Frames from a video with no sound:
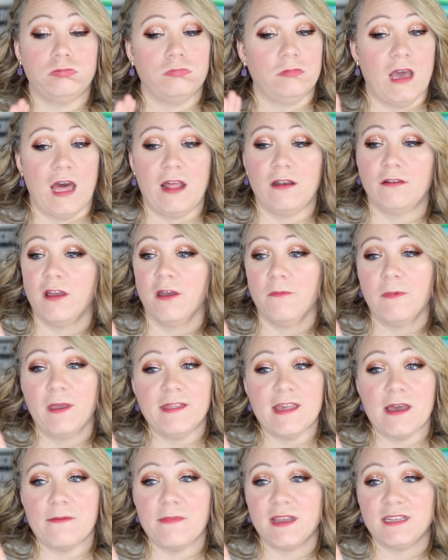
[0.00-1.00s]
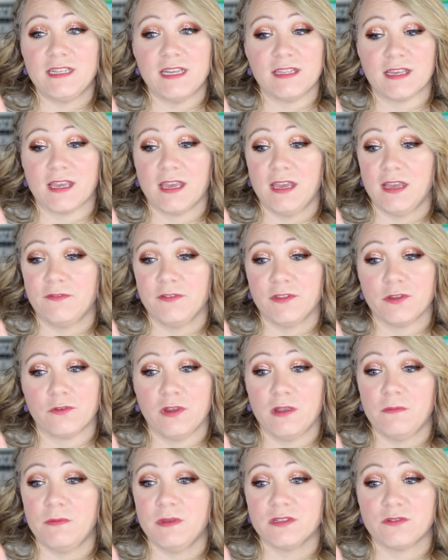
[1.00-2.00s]
I don't know, man, that might take the cake for the
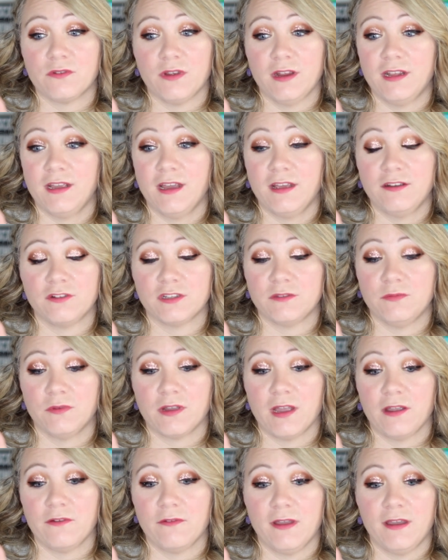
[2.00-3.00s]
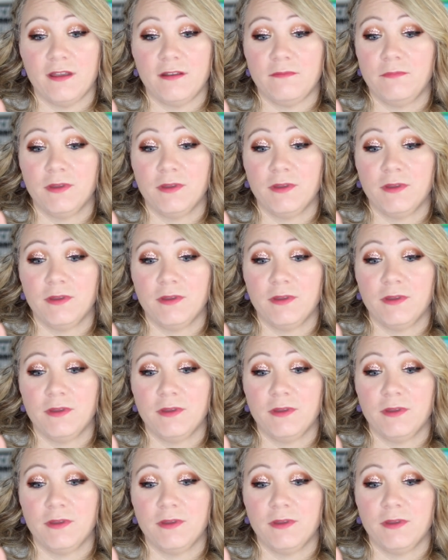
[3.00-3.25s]
creepiest Grady Hendrix book I read,